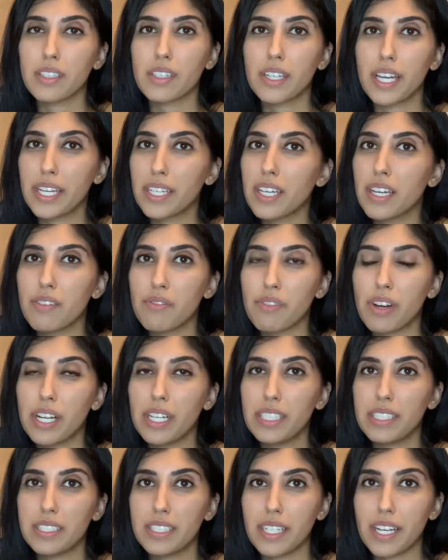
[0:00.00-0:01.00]
get your invite
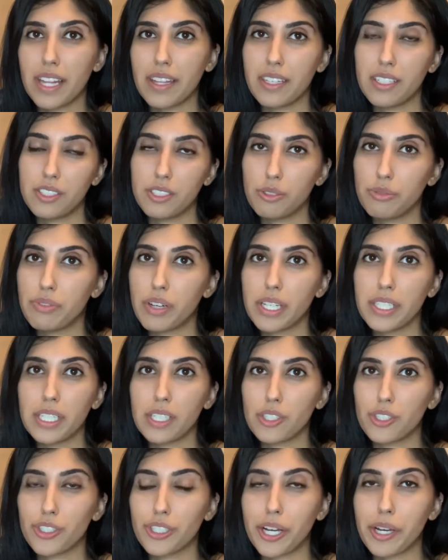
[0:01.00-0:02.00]
list together and you'll find
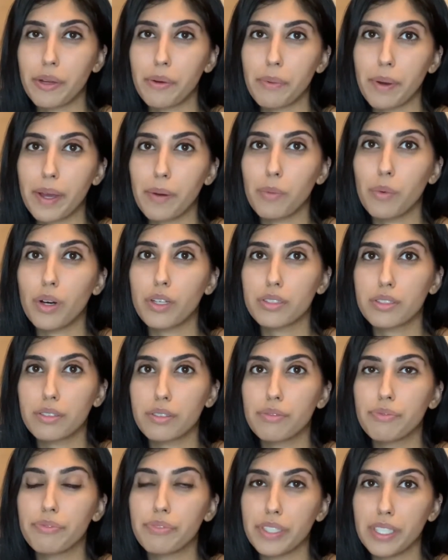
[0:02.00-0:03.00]
out straight away what's
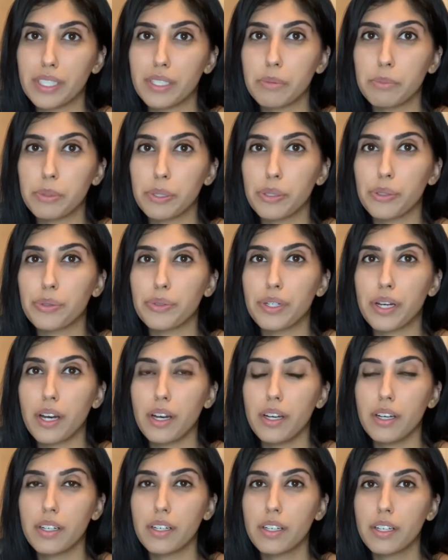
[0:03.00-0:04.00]
feasible or
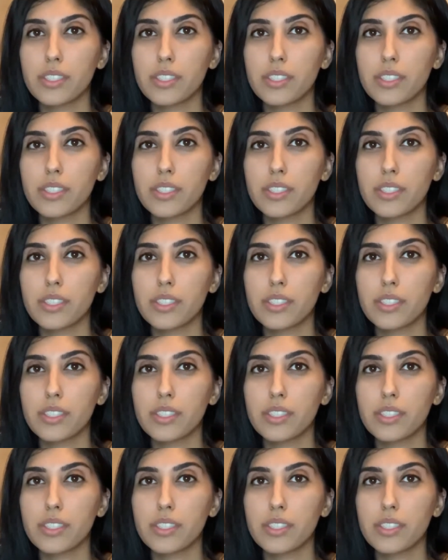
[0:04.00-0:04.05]
not.